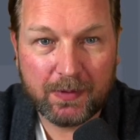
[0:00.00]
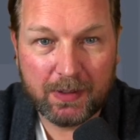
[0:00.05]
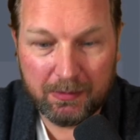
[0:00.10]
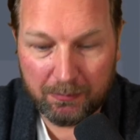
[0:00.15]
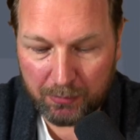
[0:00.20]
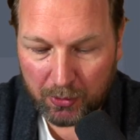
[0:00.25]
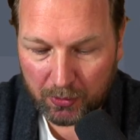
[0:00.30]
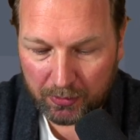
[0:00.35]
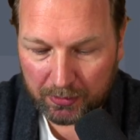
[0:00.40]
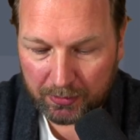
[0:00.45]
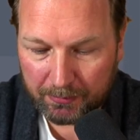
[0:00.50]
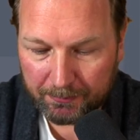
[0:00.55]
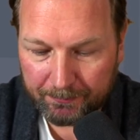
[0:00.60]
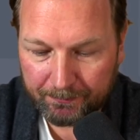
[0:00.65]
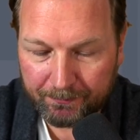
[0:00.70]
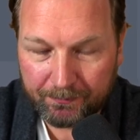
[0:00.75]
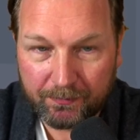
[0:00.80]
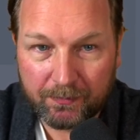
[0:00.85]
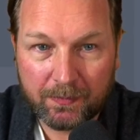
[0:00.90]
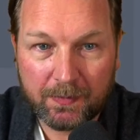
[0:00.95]
book
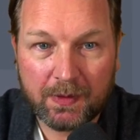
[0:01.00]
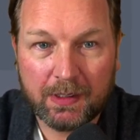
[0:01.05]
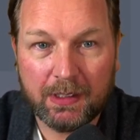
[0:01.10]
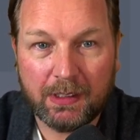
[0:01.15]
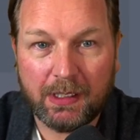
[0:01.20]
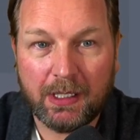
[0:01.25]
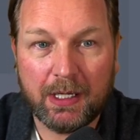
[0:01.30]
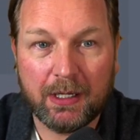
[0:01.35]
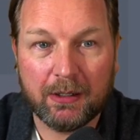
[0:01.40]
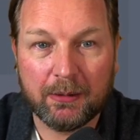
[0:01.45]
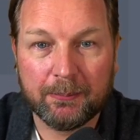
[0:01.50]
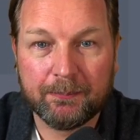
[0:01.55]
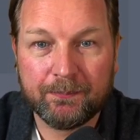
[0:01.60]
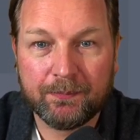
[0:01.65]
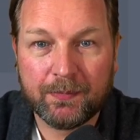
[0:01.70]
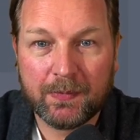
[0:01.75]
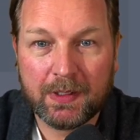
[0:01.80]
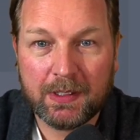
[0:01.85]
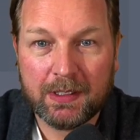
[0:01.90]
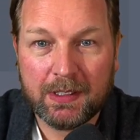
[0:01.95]
here.
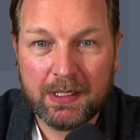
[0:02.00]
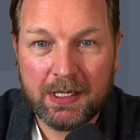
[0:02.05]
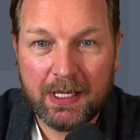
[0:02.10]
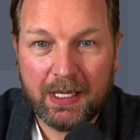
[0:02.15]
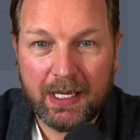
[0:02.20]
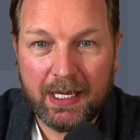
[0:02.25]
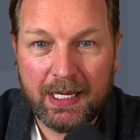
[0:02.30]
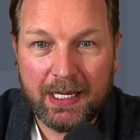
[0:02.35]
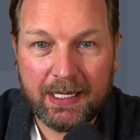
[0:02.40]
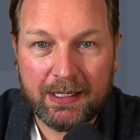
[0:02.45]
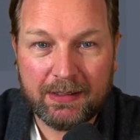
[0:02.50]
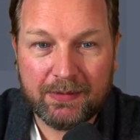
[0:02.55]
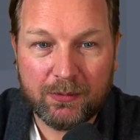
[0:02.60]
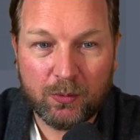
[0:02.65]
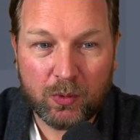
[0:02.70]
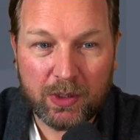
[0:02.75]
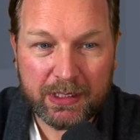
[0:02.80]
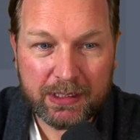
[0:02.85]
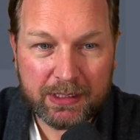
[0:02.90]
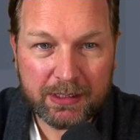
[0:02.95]
And
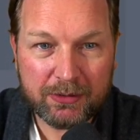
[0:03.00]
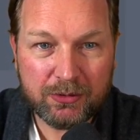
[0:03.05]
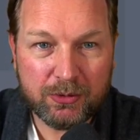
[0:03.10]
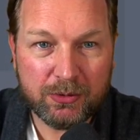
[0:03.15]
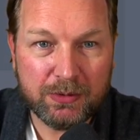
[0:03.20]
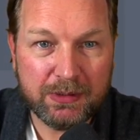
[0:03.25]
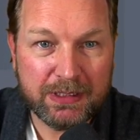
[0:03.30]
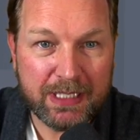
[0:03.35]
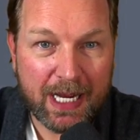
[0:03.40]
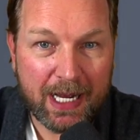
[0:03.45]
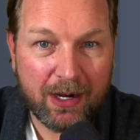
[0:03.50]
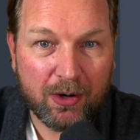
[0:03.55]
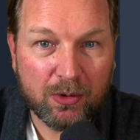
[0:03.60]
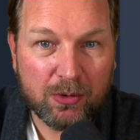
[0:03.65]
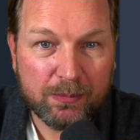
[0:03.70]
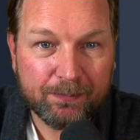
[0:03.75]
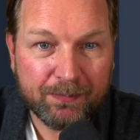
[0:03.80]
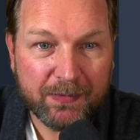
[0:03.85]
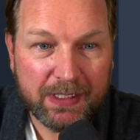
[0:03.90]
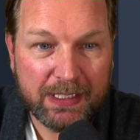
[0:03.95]
what I can do
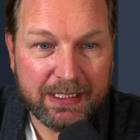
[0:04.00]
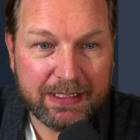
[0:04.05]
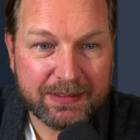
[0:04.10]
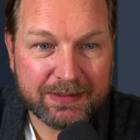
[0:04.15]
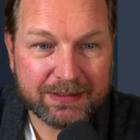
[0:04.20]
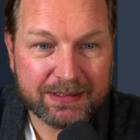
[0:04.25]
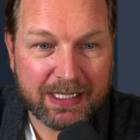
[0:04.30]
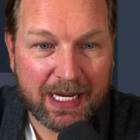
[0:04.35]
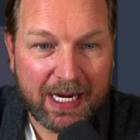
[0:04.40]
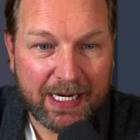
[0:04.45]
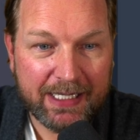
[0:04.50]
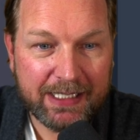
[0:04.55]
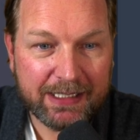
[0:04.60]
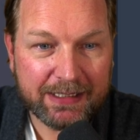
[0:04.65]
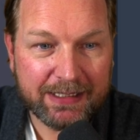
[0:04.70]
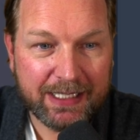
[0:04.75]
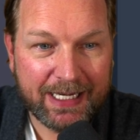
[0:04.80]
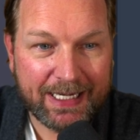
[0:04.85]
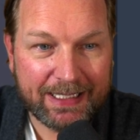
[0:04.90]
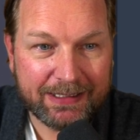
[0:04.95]
now is I
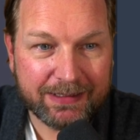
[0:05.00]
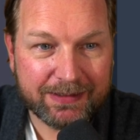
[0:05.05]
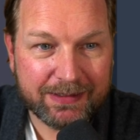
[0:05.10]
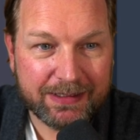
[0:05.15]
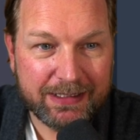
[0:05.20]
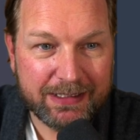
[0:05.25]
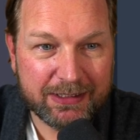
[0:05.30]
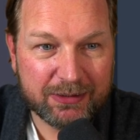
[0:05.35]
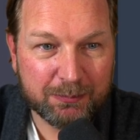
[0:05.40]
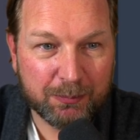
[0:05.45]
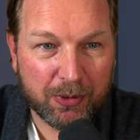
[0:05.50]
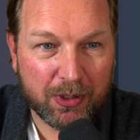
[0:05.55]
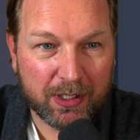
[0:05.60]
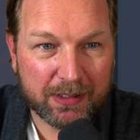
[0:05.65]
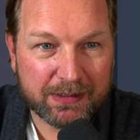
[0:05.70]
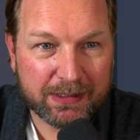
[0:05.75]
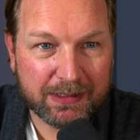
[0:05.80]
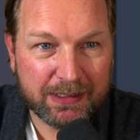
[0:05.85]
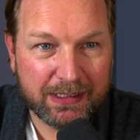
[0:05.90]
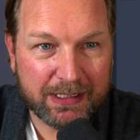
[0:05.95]
can edit each
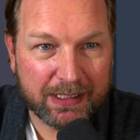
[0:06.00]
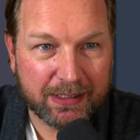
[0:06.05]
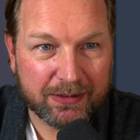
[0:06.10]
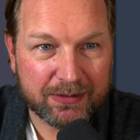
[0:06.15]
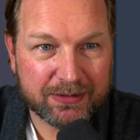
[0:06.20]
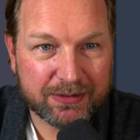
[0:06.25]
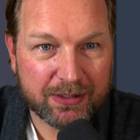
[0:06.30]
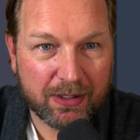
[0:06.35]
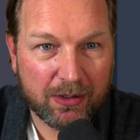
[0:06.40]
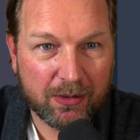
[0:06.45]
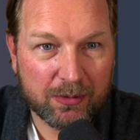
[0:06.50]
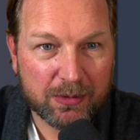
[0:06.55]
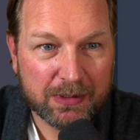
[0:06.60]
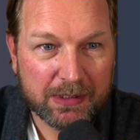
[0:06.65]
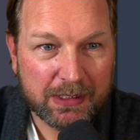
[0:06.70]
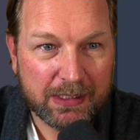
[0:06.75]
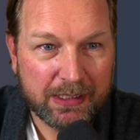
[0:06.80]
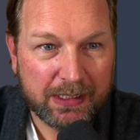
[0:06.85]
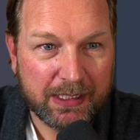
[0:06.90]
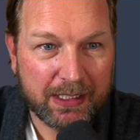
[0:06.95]
part in here. So
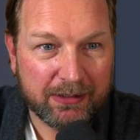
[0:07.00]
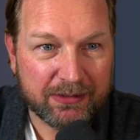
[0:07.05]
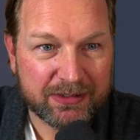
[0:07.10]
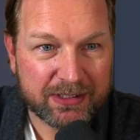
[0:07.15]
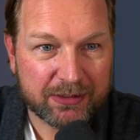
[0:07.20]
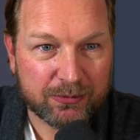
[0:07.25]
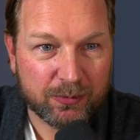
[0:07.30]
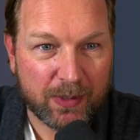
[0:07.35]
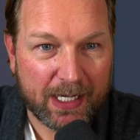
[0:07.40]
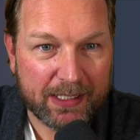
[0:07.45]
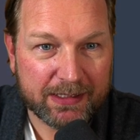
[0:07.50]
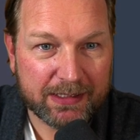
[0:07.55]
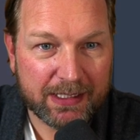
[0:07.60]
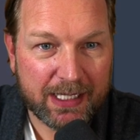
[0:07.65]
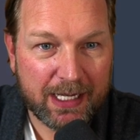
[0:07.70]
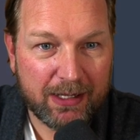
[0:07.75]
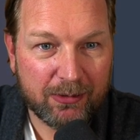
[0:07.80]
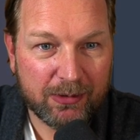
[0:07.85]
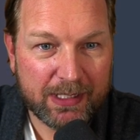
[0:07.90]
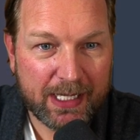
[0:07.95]
here it says write an
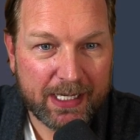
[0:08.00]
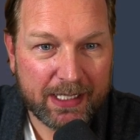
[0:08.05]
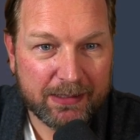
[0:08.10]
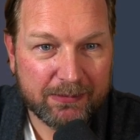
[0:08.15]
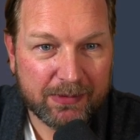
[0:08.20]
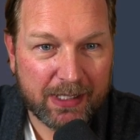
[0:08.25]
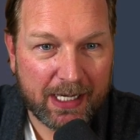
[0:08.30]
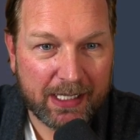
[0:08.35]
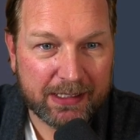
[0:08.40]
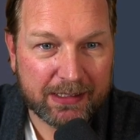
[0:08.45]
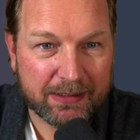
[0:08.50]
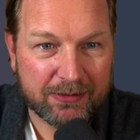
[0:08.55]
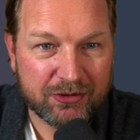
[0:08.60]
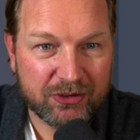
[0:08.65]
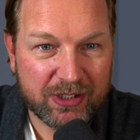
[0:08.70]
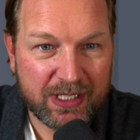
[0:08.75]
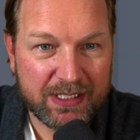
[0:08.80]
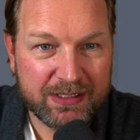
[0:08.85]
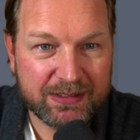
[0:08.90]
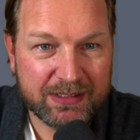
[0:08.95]
outline. I can
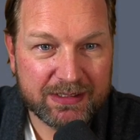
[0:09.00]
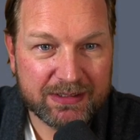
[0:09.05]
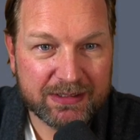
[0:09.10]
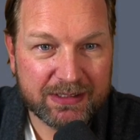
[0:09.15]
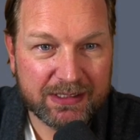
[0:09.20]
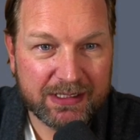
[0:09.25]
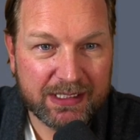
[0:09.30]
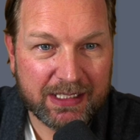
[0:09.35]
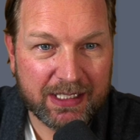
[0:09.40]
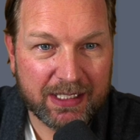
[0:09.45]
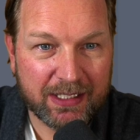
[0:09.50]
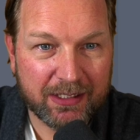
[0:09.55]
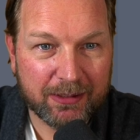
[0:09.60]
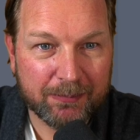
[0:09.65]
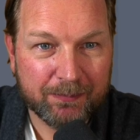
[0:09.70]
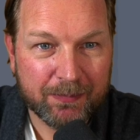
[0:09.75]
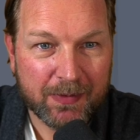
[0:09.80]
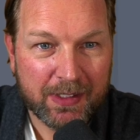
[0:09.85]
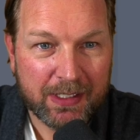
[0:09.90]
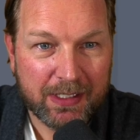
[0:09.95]
change this in here.
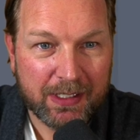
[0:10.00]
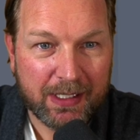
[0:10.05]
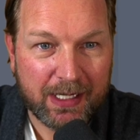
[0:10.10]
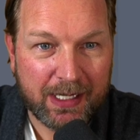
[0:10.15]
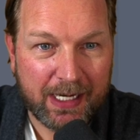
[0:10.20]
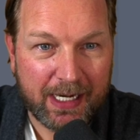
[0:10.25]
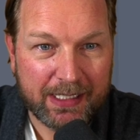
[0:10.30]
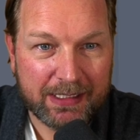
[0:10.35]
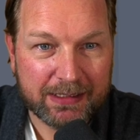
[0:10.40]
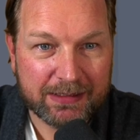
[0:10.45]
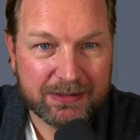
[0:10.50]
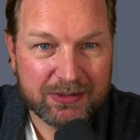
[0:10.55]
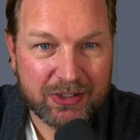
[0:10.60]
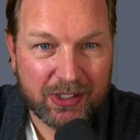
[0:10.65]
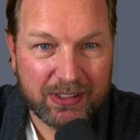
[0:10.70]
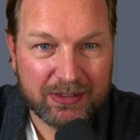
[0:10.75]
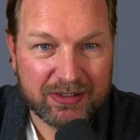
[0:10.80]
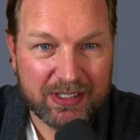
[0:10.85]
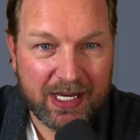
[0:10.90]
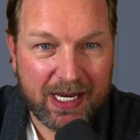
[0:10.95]
I can
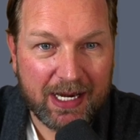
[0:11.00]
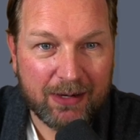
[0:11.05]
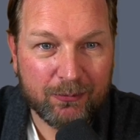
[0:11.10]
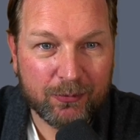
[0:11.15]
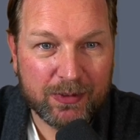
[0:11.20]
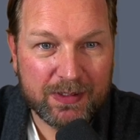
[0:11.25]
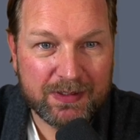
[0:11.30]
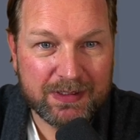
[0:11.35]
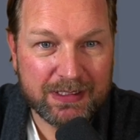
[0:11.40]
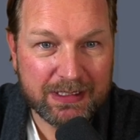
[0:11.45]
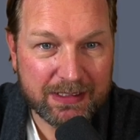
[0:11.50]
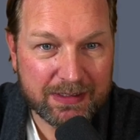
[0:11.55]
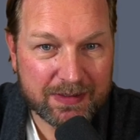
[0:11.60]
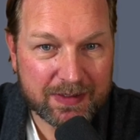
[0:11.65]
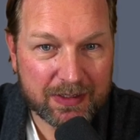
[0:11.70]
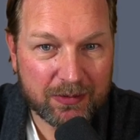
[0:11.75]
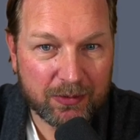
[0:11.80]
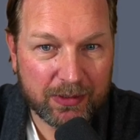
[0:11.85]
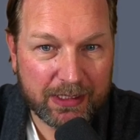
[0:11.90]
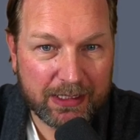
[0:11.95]
change every
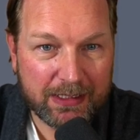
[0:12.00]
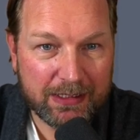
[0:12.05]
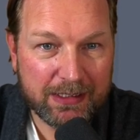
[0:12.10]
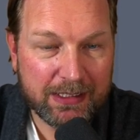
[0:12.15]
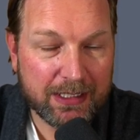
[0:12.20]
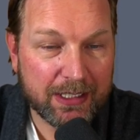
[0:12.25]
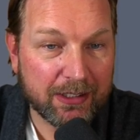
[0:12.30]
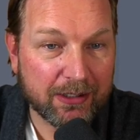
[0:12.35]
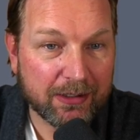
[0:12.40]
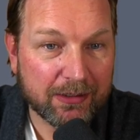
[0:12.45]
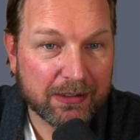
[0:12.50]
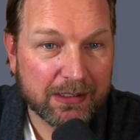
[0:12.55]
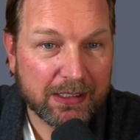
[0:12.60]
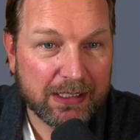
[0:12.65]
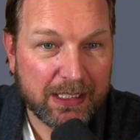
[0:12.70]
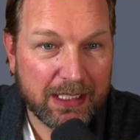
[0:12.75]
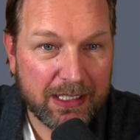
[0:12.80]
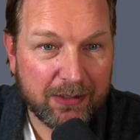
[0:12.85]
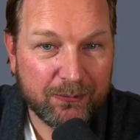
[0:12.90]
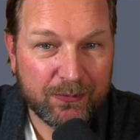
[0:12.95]
detail in here
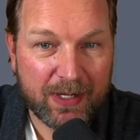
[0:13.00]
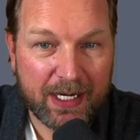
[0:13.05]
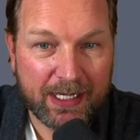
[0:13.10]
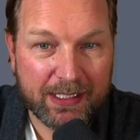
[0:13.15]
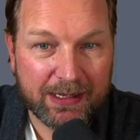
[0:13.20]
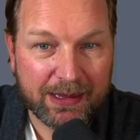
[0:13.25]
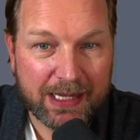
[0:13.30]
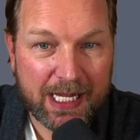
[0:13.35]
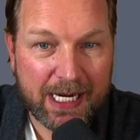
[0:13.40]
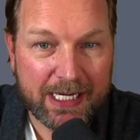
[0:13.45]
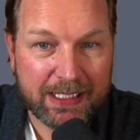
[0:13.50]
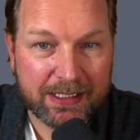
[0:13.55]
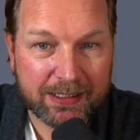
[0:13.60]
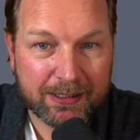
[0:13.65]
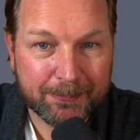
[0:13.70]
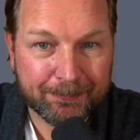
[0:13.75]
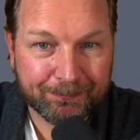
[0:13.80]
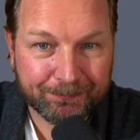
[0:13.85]
if I like.